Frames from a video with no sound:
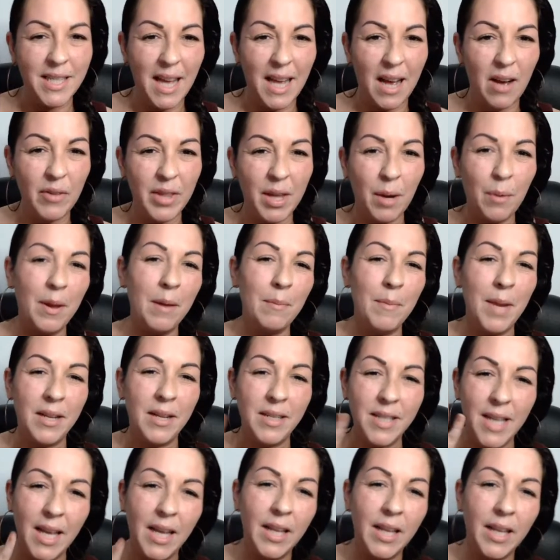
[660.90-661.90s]
out. That way I'm not
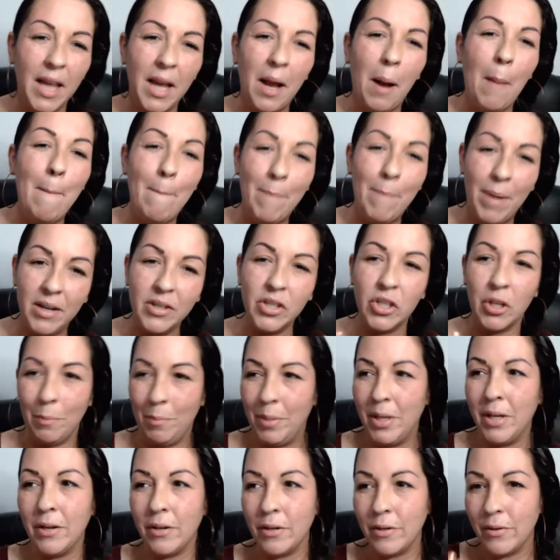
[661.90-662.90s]
taking like a bunch of
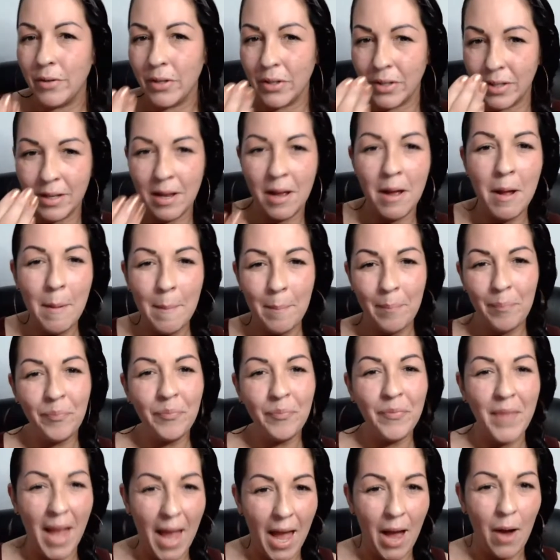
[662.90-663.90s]
pills
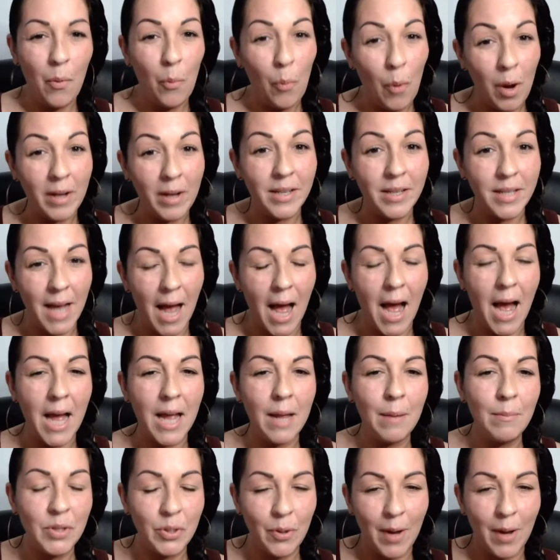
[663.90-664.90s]
at one
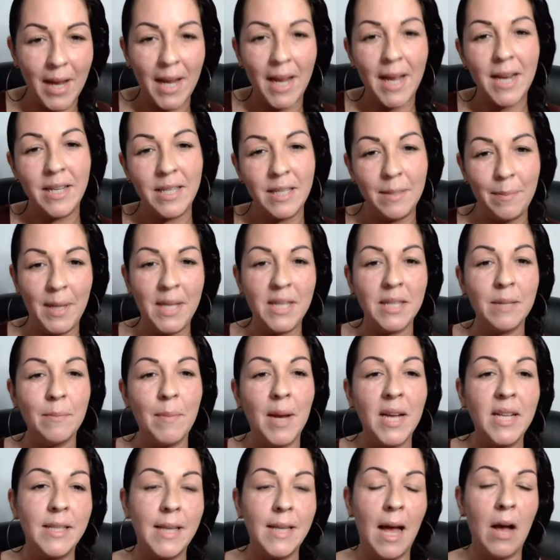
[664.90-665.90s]
time. So I kind of space
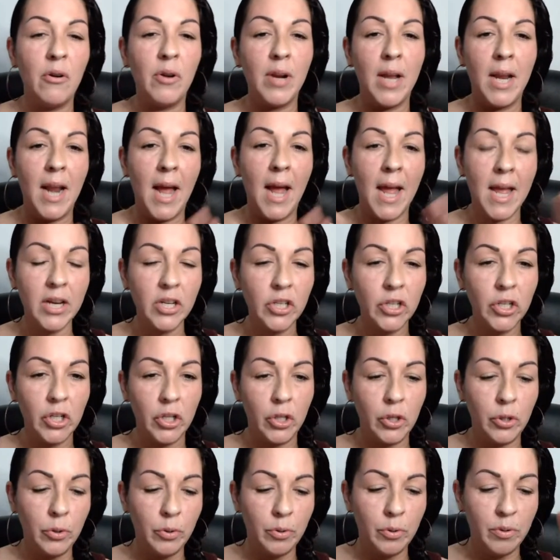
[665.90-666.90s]
mines out. And I actually
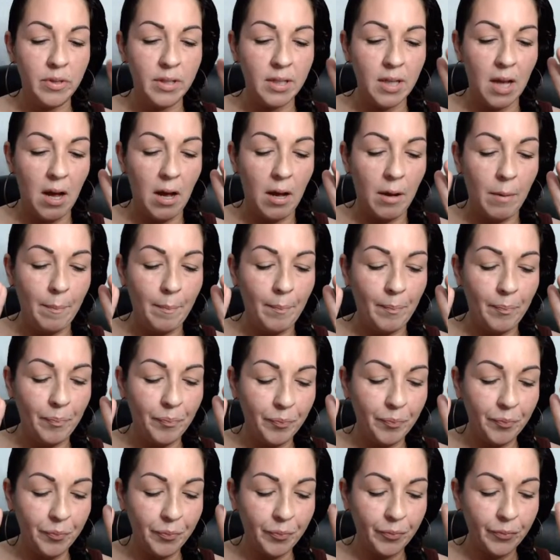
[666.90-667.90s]
use
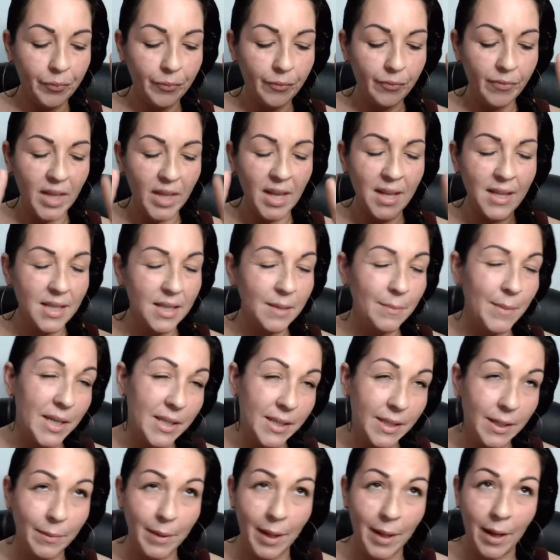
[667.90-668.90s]
this might
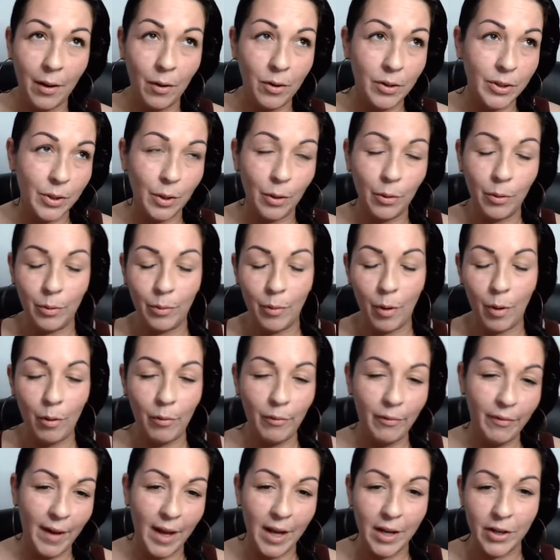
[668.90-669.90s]
seem like so
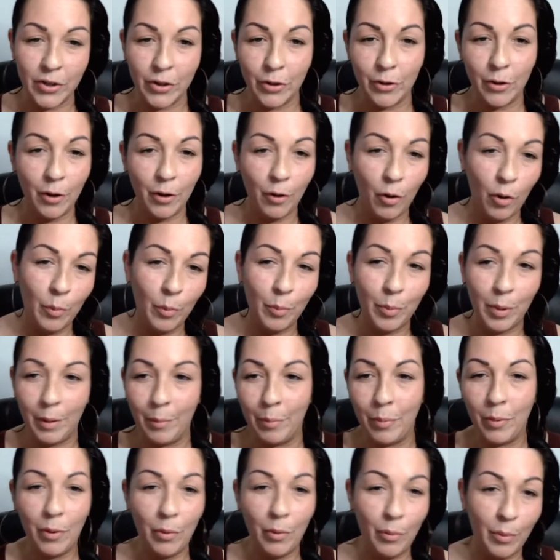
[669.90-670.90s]
old fashioned or old
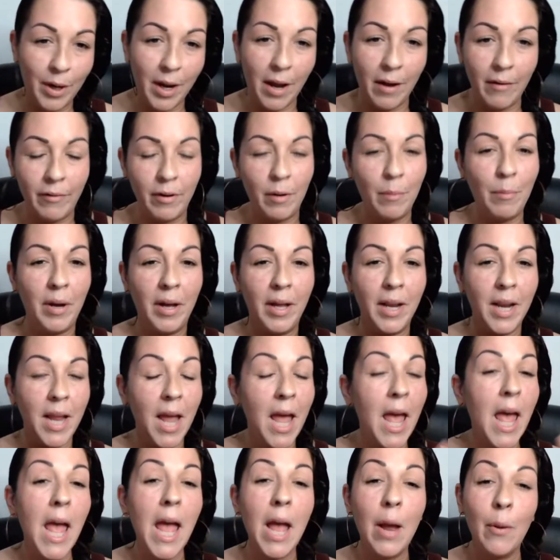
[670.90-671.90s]
people, whatever, but
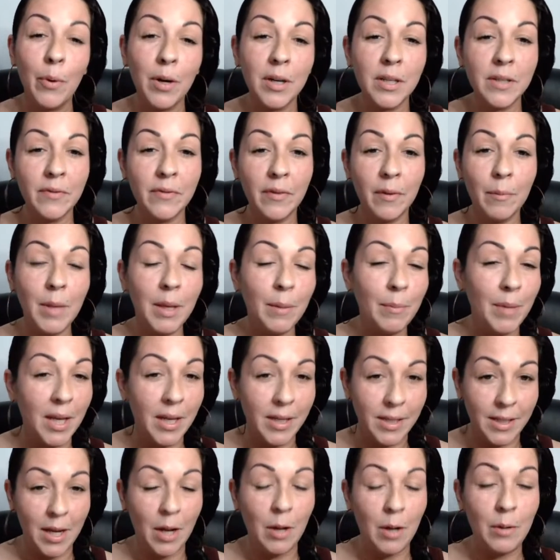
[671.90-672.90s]
it works for me
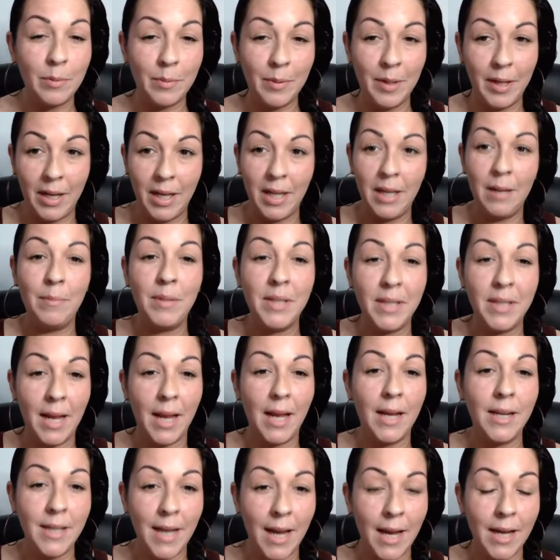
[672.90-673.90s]
because it helps me to stay
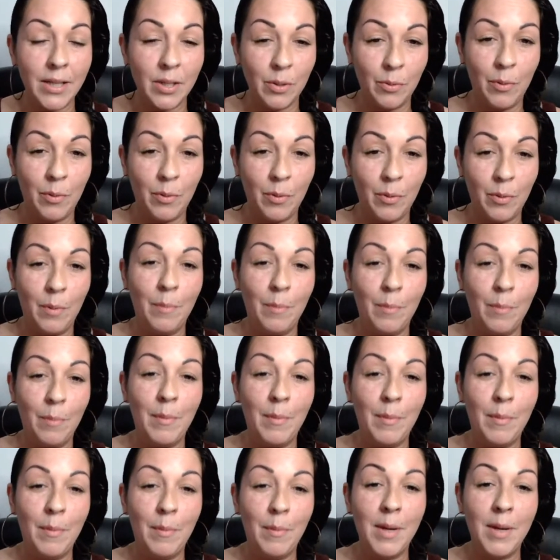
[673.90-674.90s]
on task with my
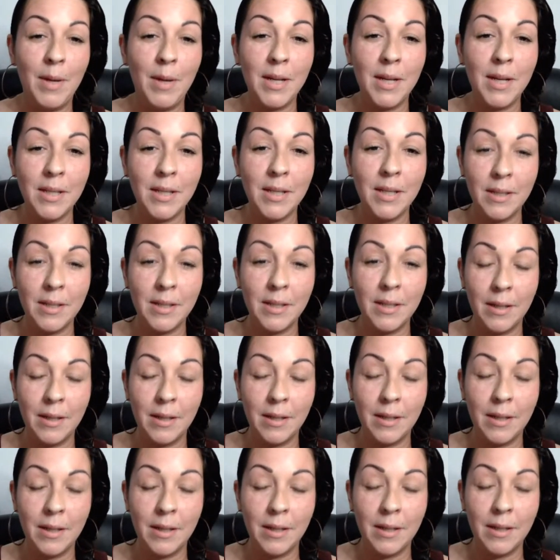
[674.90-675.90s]
supplements and taking them.
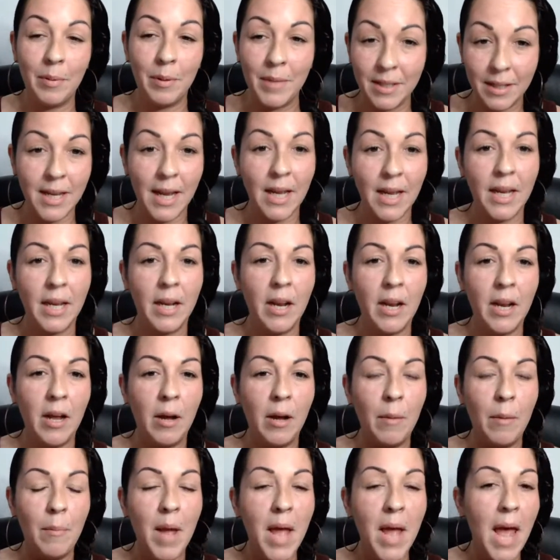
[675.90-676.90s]
And it's actually what I teach
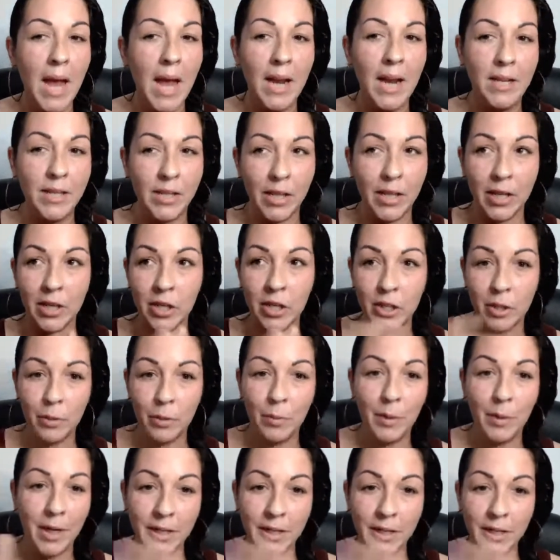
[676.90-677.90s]
all my clients. I tell them
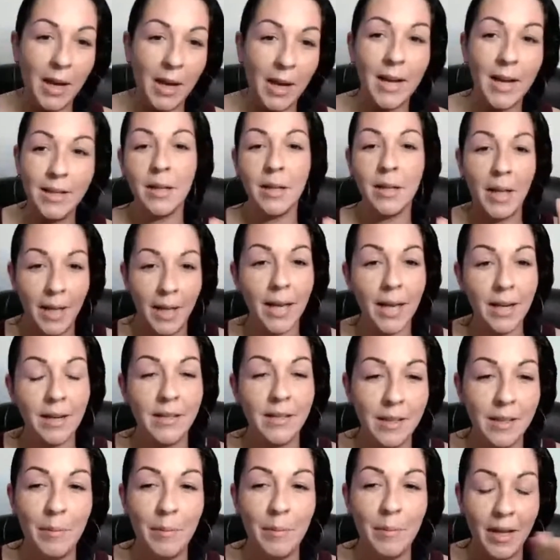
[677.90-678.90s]
like, get a
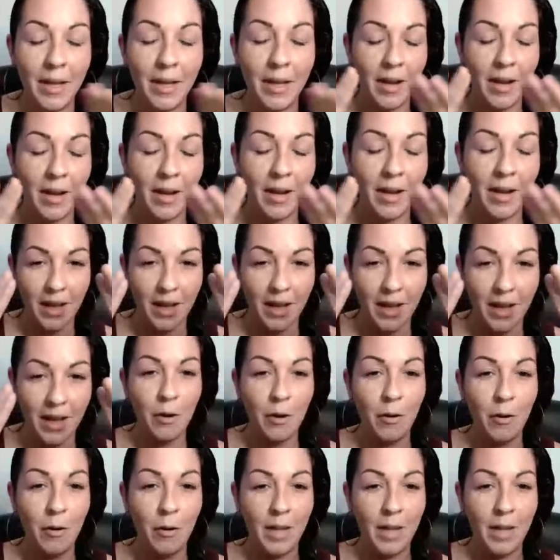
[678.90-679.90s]
supplement, get,
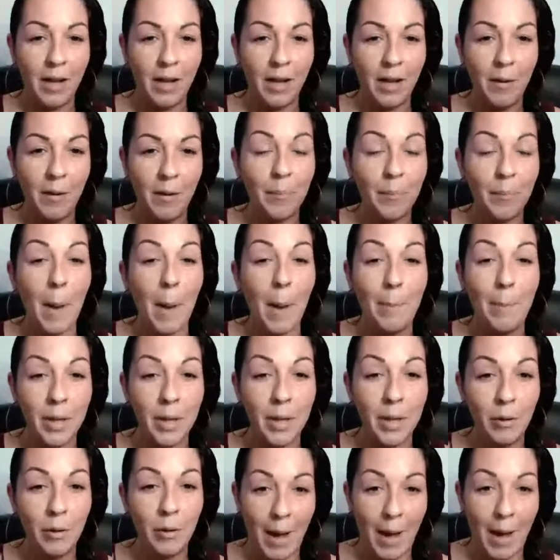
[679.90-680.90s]
like a
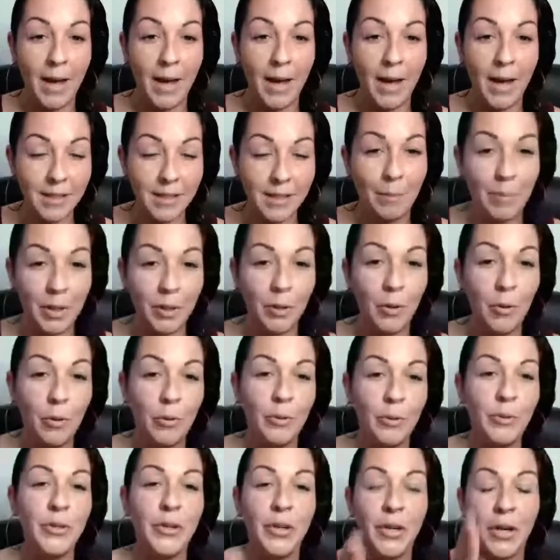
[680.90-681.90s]
pill box, a pill
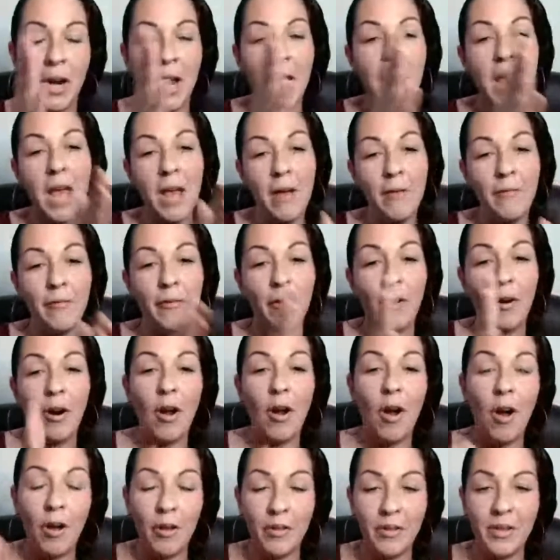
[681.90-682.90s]
holder
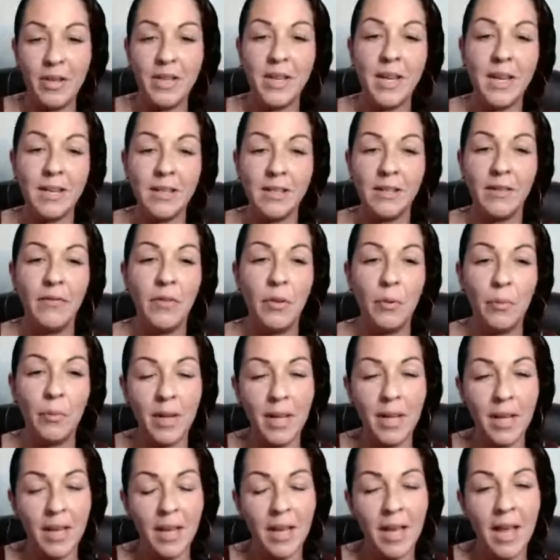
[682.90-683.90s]
for all the days of the
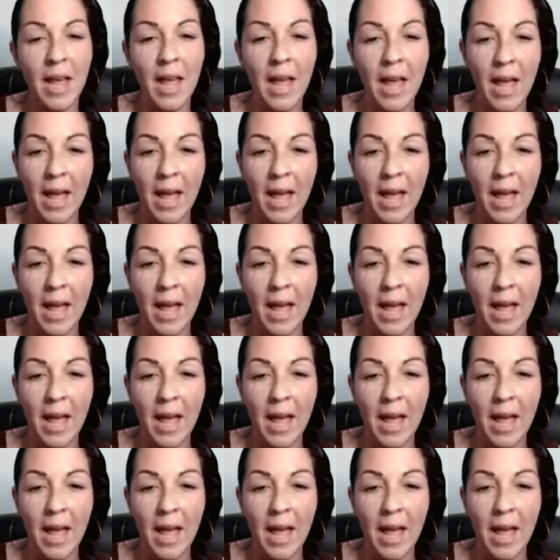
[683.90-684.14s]
week.